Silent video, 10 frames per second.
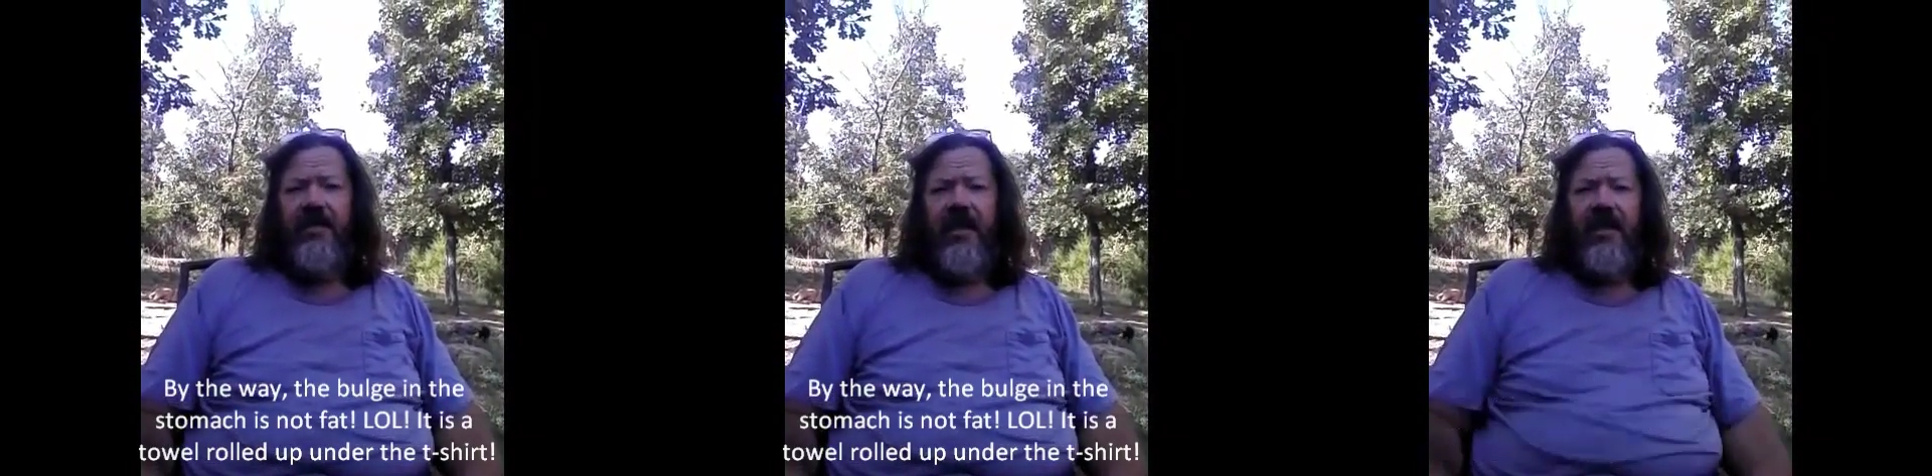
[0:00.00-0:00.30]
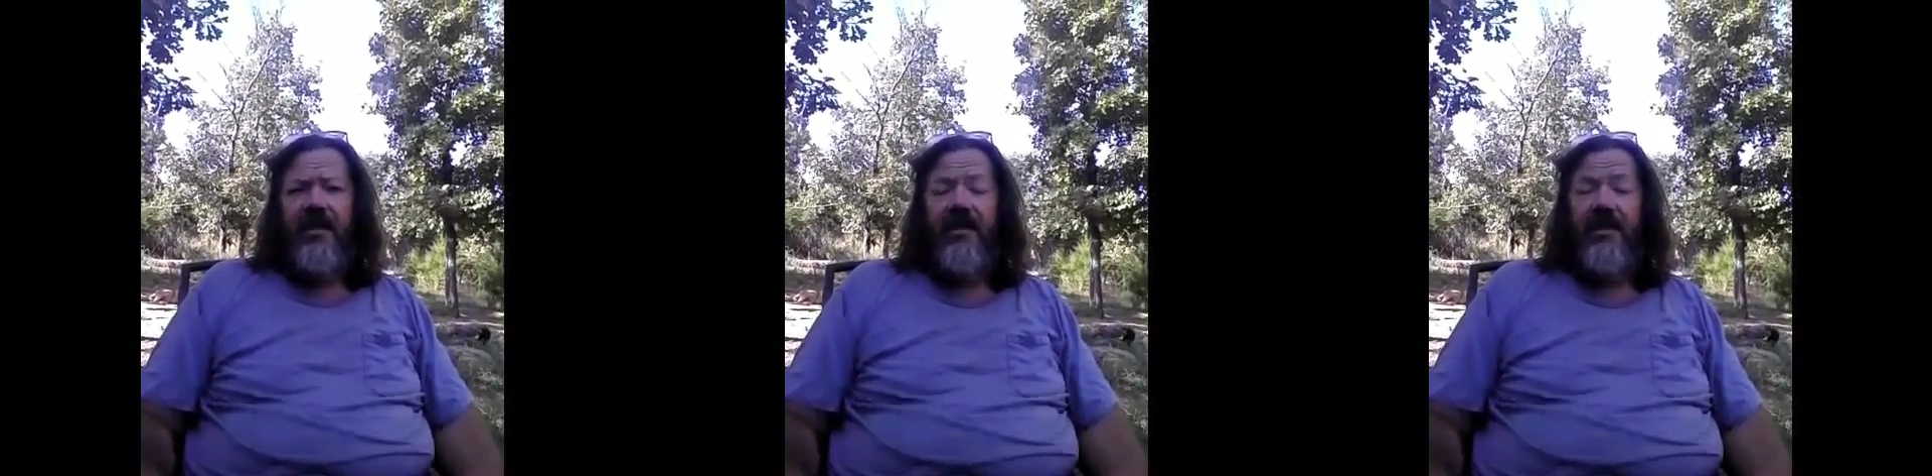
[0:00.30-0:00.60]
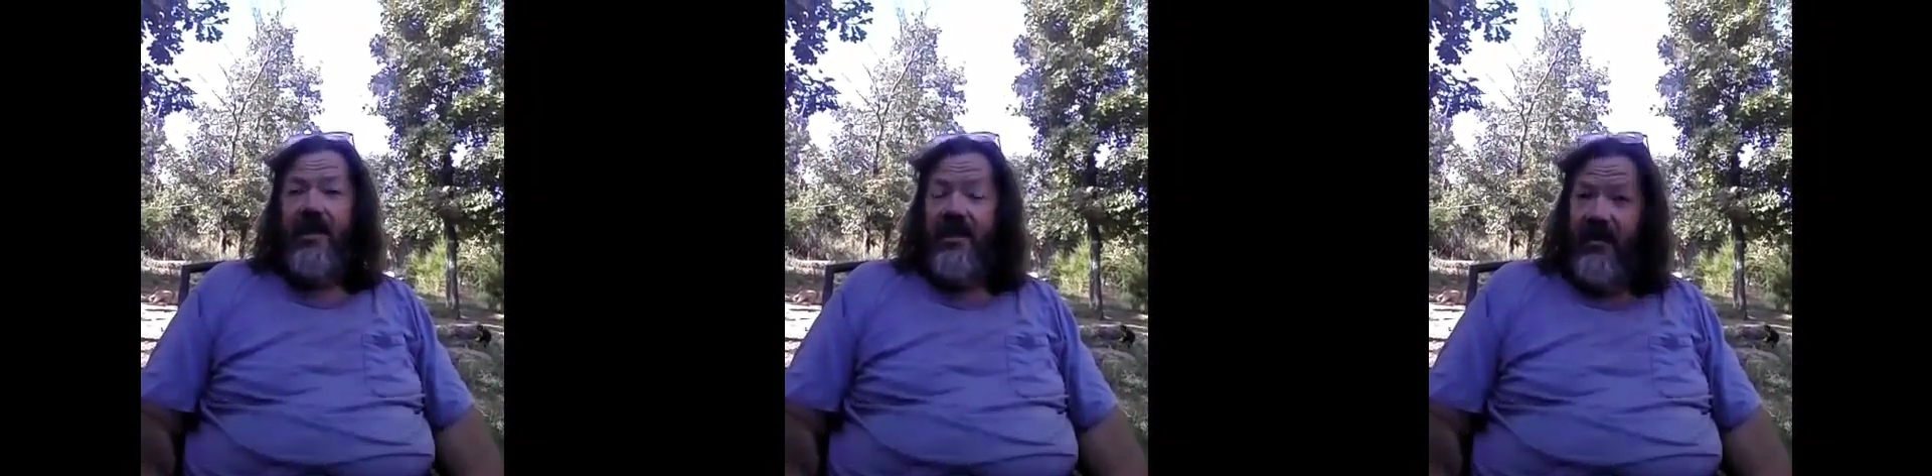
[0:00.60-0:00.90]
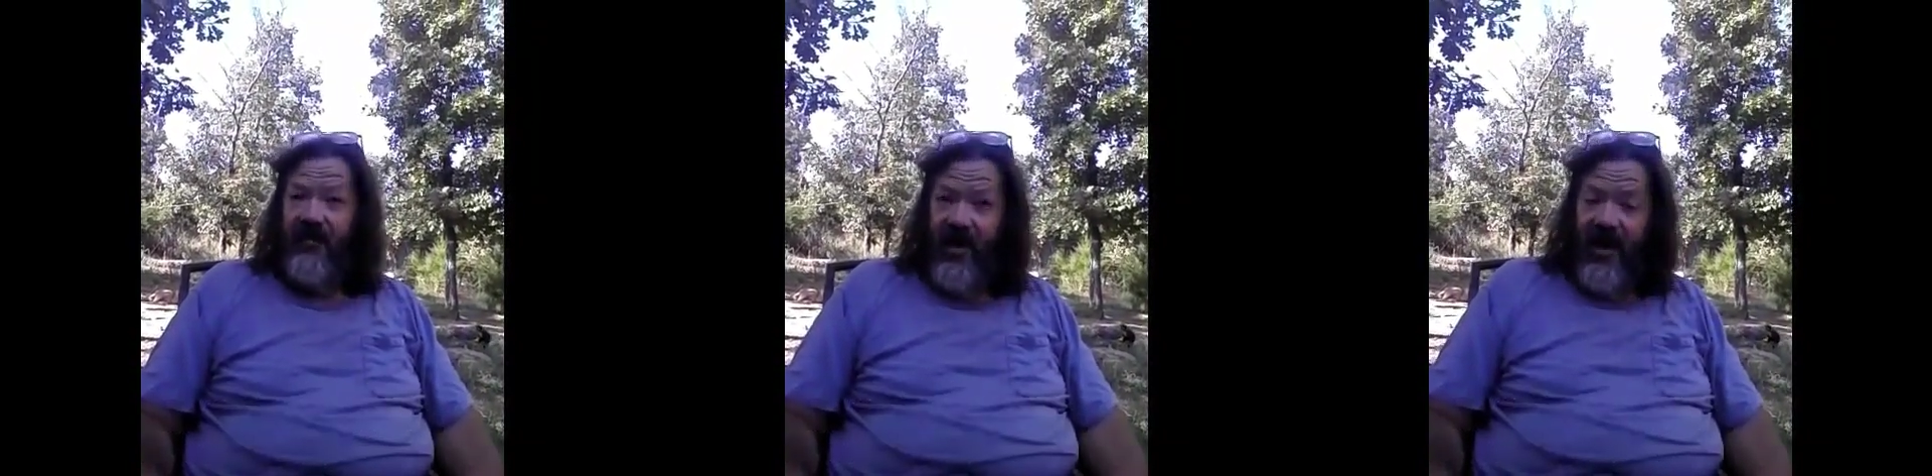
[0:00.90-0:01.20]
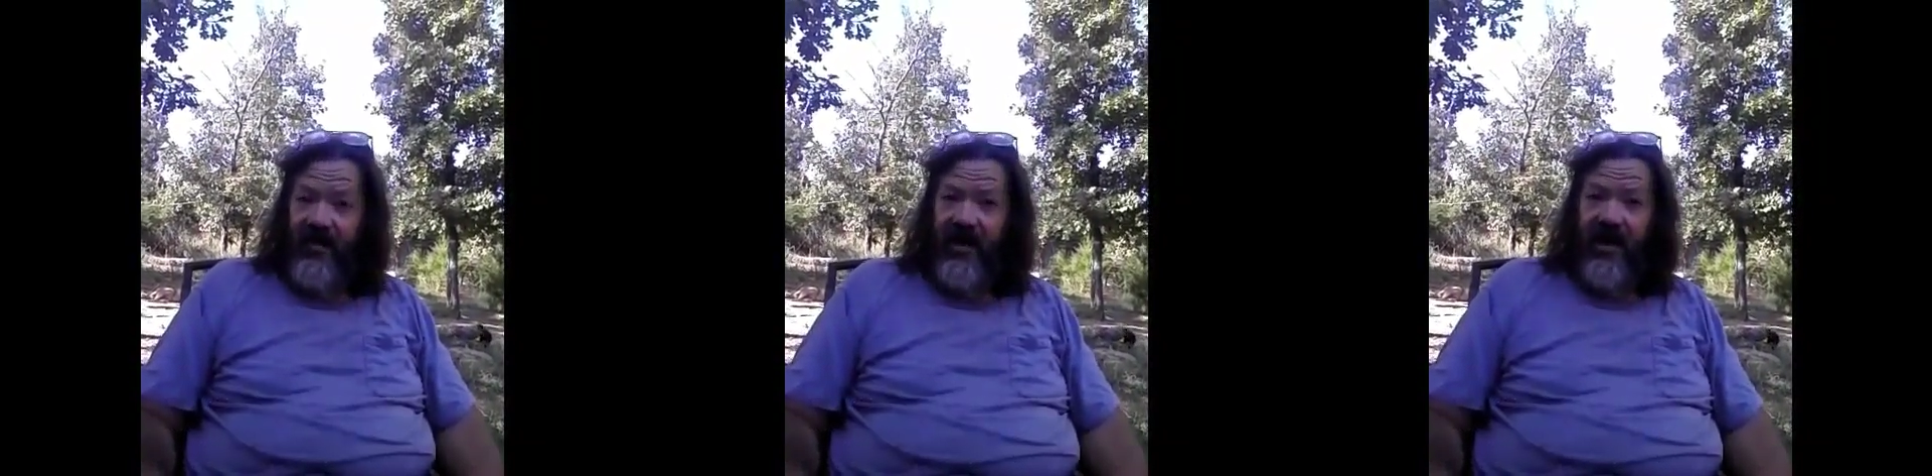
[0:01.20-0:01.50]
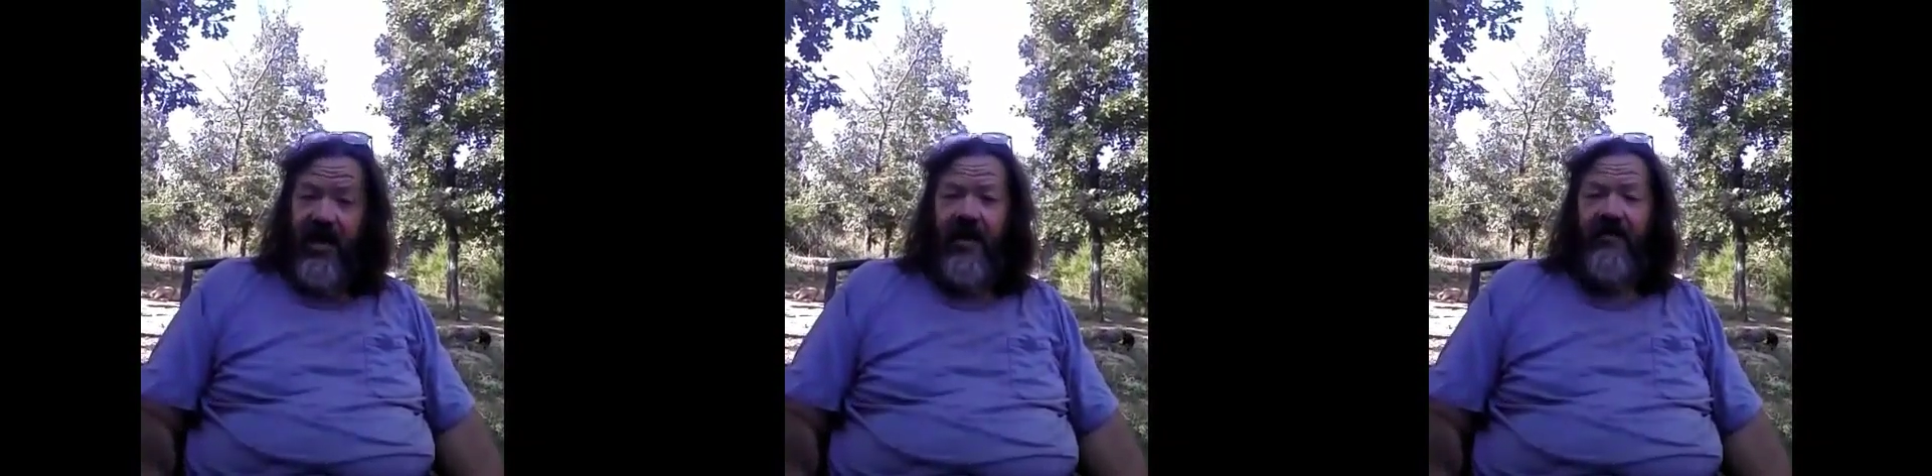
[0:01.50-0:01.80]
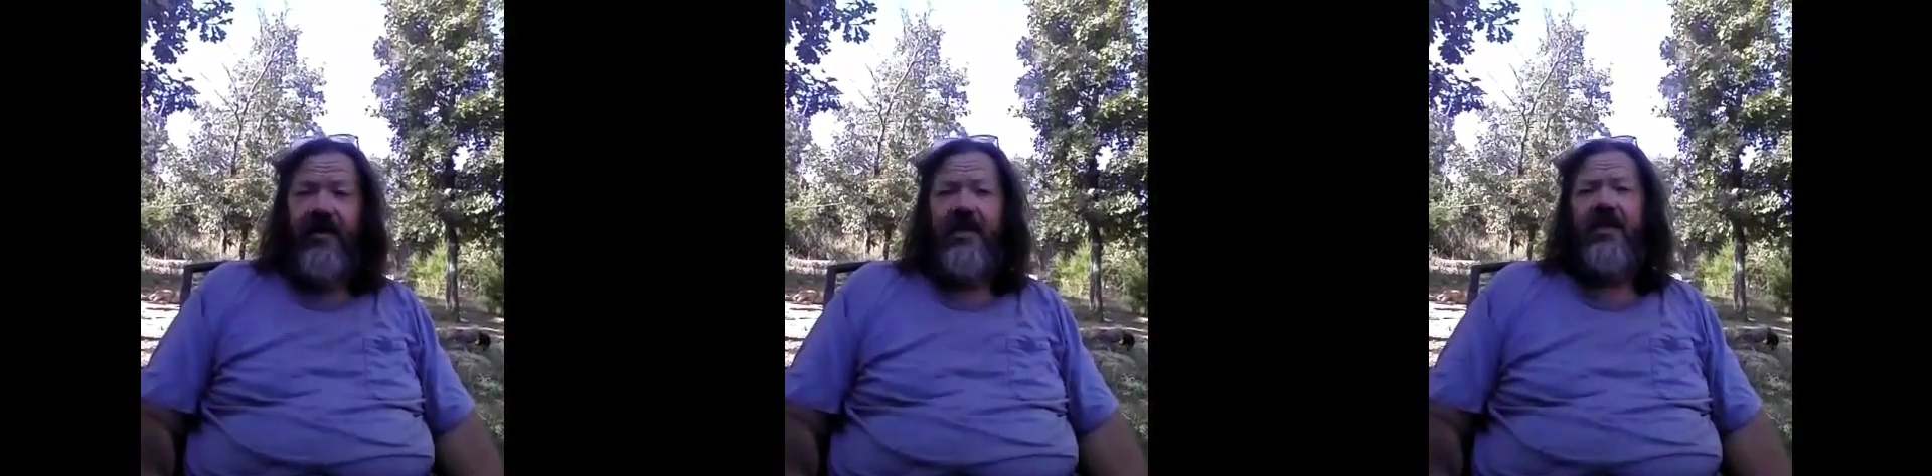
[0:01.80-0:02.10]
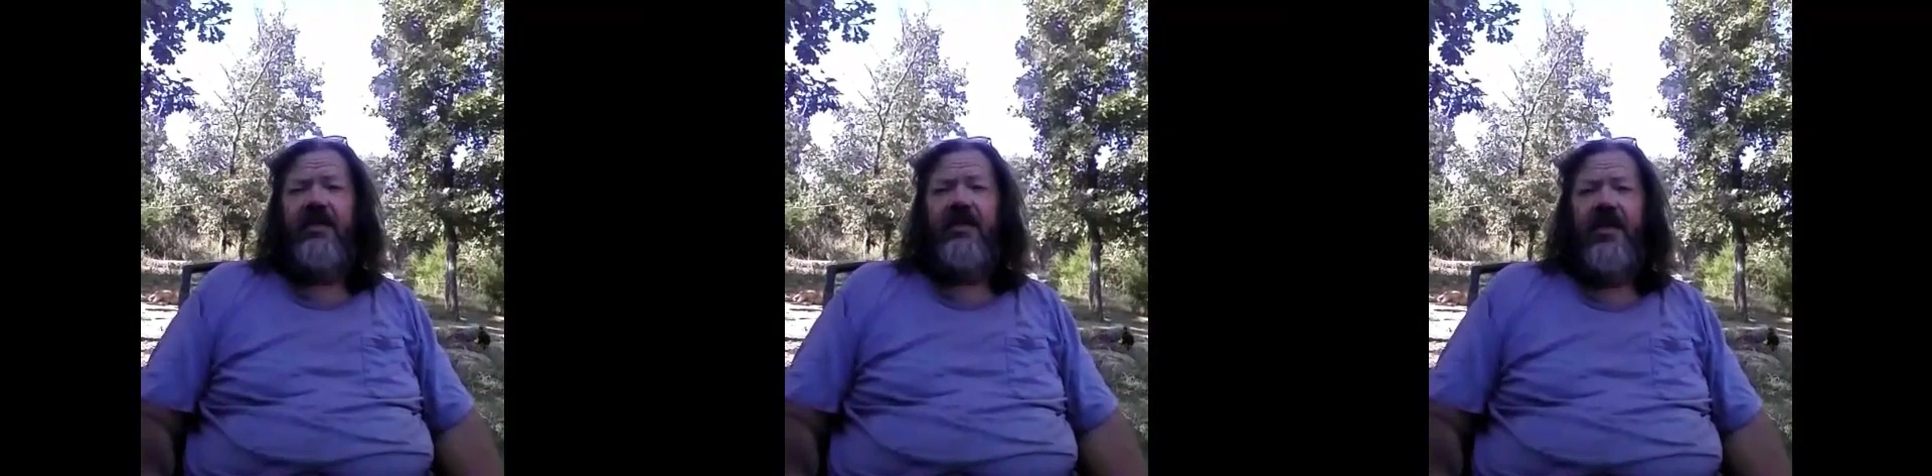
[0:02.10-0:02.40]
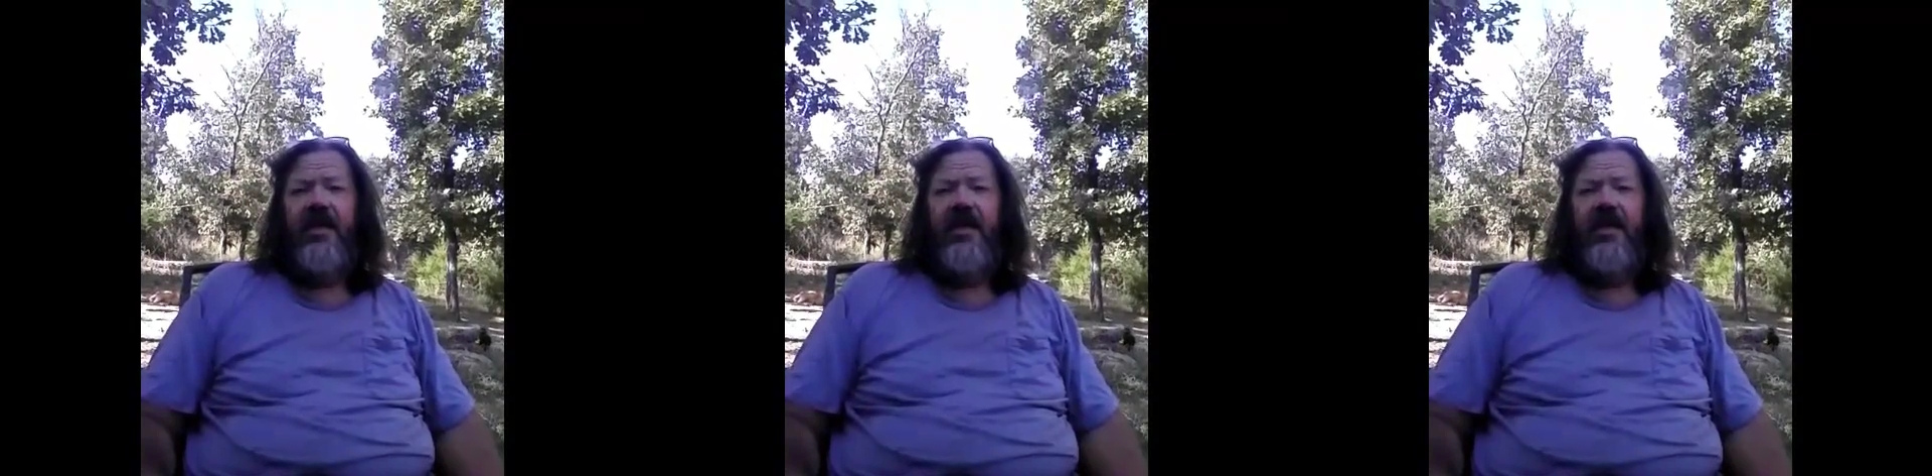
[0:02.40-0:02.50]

second year 65.5 inches.